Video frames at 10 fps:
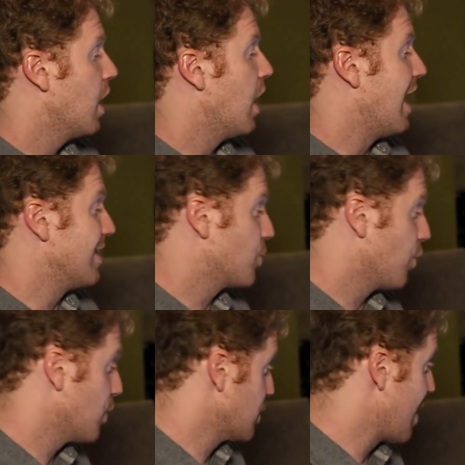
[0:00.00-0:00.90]
uh, and in
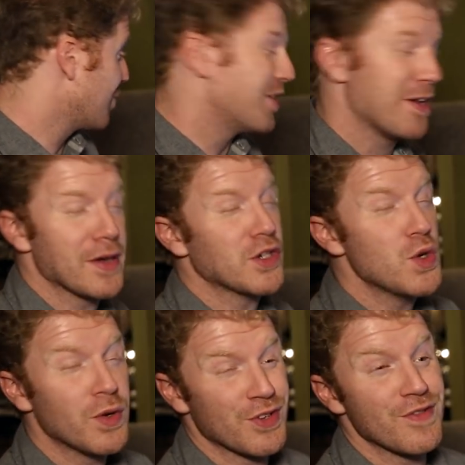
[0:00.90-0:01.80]
Sophos Labs we see about
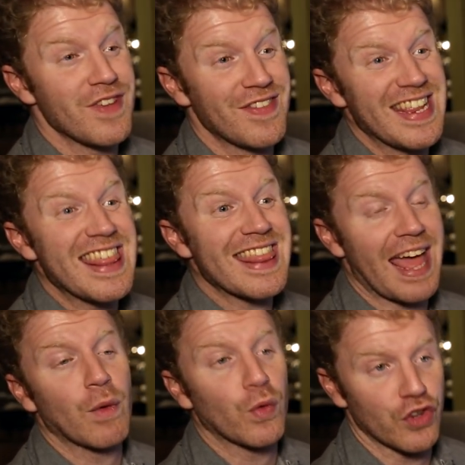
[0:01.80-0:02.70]

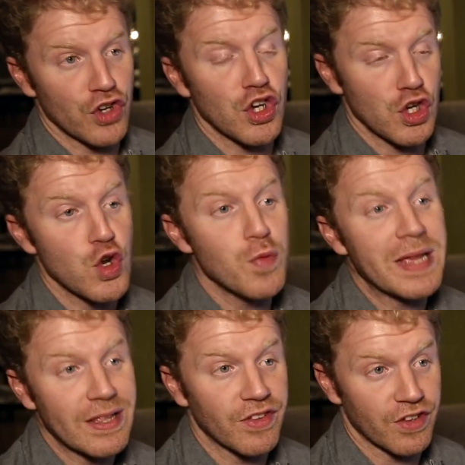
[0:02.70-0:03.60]
250,000 new
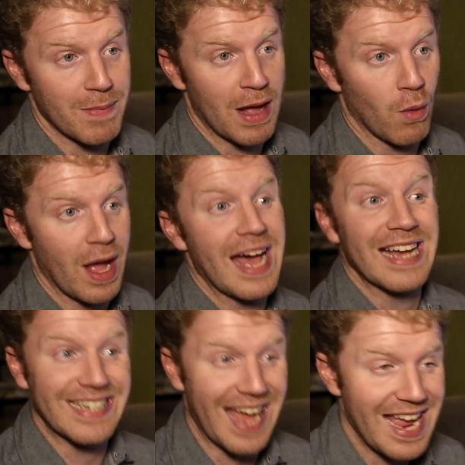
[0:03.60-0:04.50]
pieces of malware
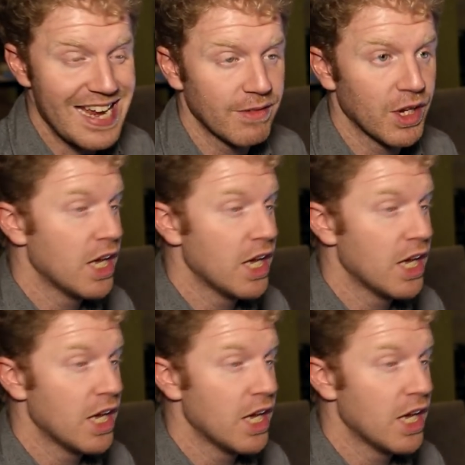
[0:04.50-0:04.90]
a day.